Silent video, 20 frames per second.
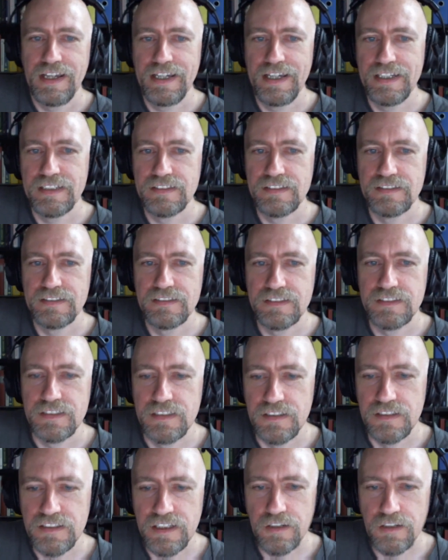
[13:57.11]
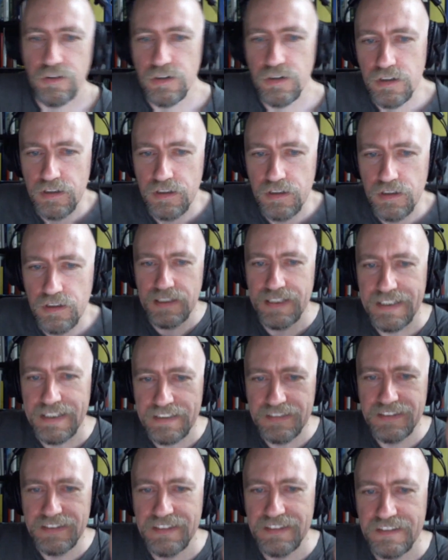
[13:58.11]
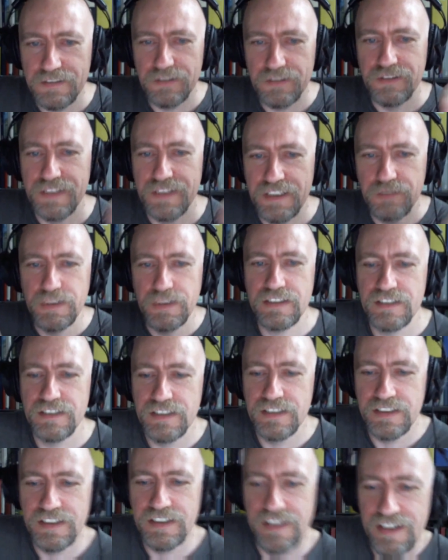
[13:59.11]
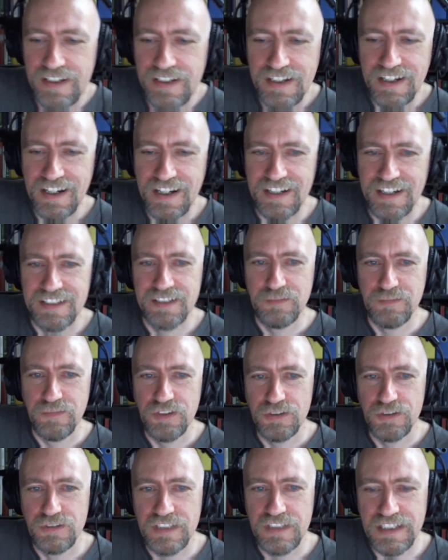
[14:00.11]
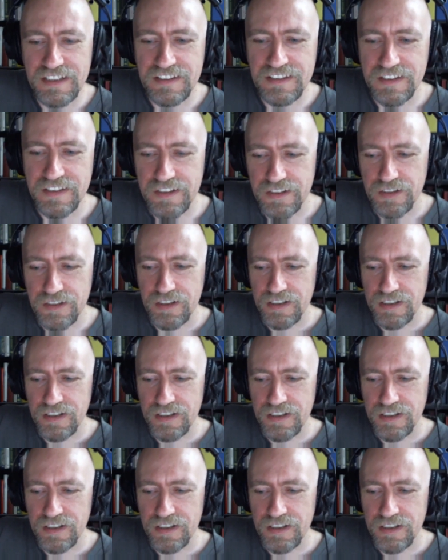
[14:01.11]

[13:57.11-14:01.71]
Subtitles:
And they're all like this, already waiting to take their